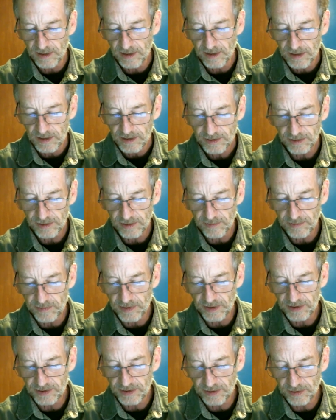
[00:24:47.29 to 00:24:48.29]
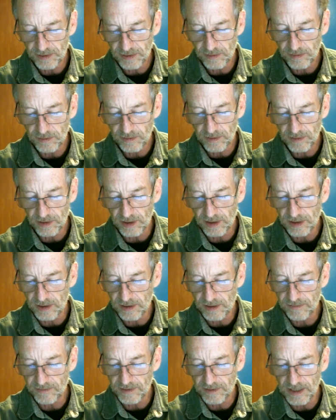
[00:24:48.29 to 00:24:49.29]
shows a picture
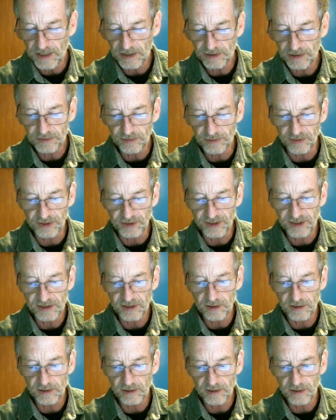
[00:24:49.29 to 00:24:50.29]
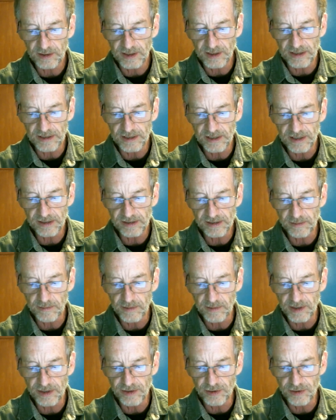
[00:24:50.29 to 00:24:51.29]
of an actual skull, and then
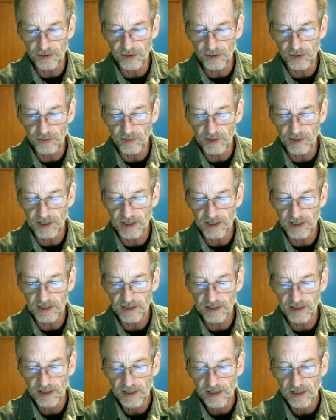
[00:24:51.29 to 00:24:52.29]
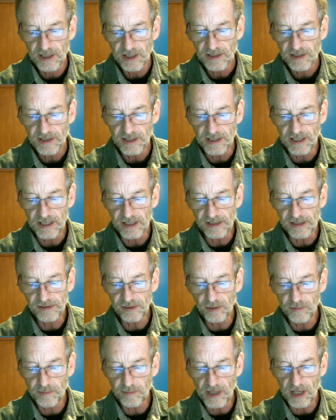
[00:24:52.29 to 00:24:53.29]
somebody drew in the
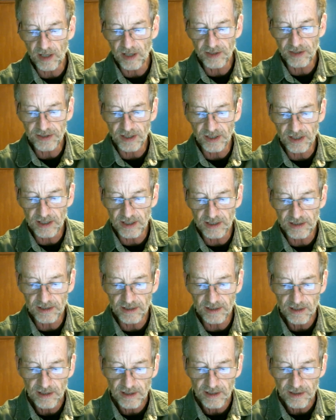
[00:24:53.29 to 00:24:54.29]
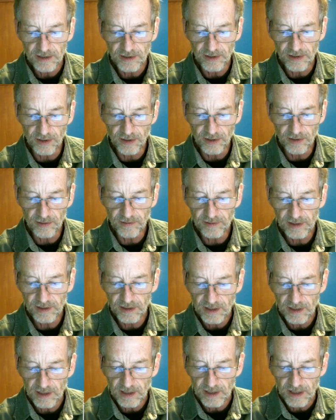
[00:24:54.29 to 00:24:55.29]
nasopalatine nerves
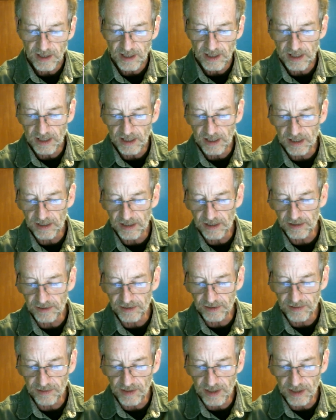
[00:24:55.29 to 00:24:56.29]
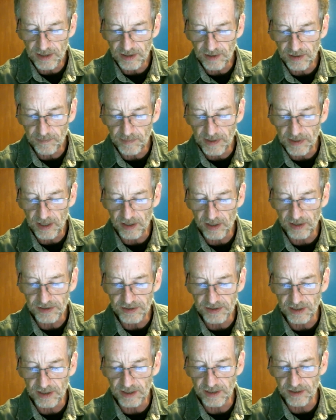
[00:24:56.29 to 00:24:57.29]
and the greater
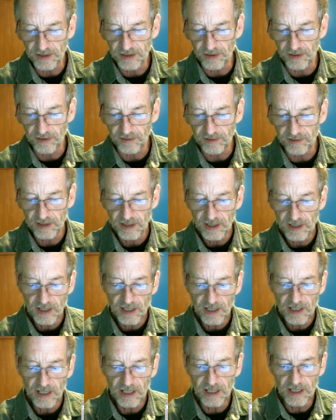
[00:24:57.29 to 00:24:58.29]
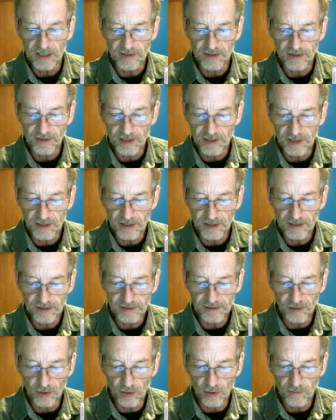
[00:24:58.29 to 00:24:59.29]
palatine nerves. And there is
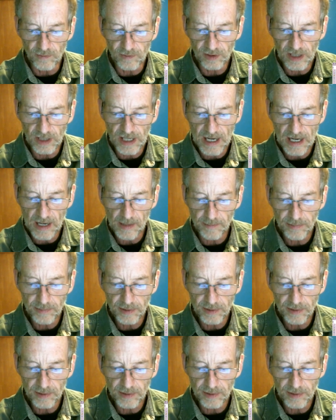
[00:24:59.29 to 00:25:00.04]
overlap.